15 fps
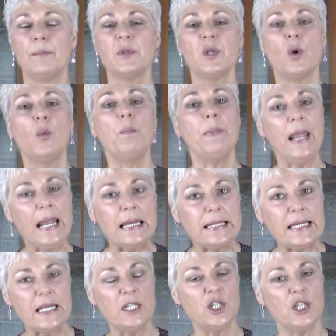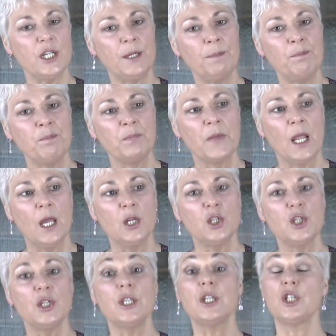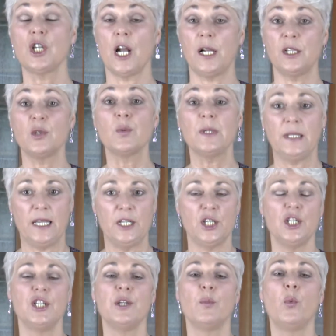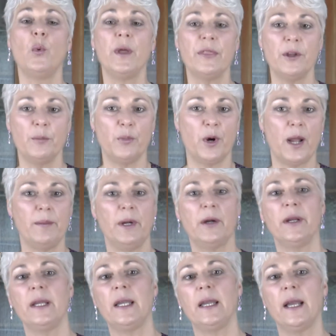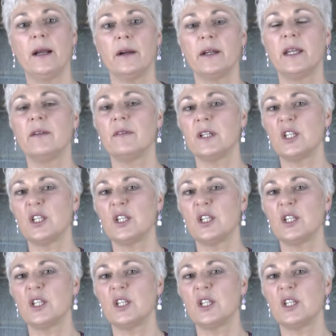So pay attention to the child's relationship with their primary caregiver,